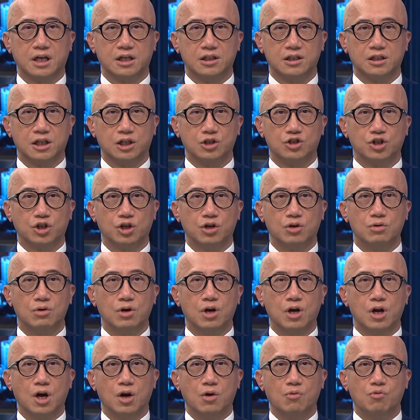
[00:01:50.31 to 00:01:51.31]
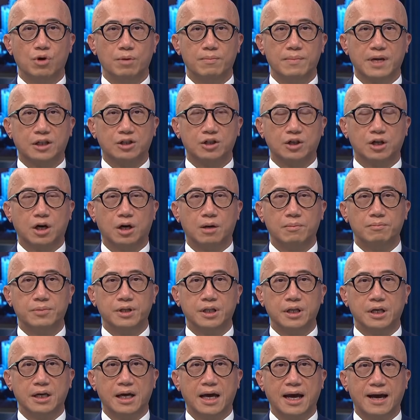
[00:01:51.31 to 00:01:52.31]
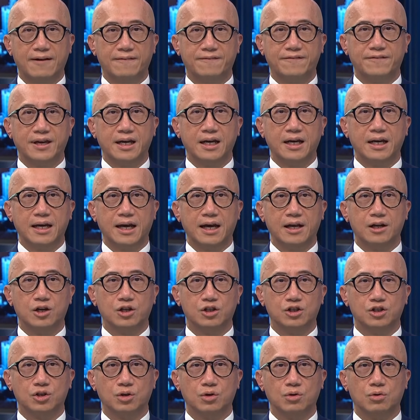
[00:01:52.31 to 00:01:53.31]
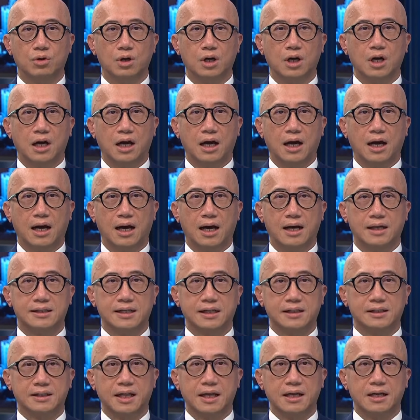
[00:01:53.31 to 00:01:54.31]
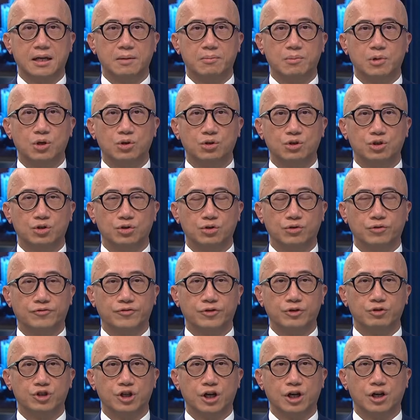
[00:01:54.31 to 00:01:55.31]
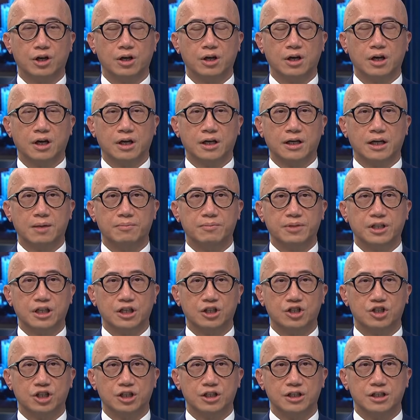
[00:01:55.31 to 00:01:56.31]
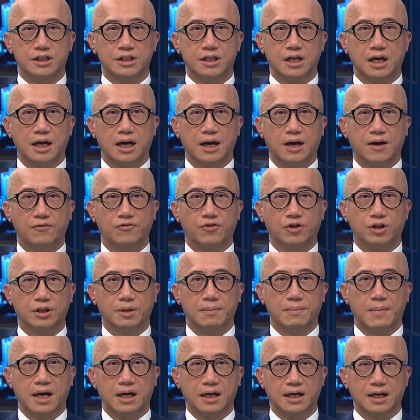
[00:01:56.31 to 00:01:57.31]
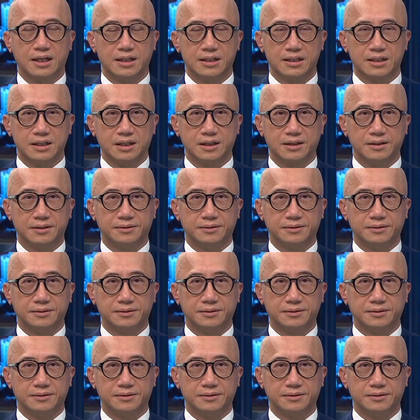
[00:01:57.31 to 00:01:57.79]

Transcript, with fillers: such loan will make the company healthier and also sustainable to future competitions for the markets.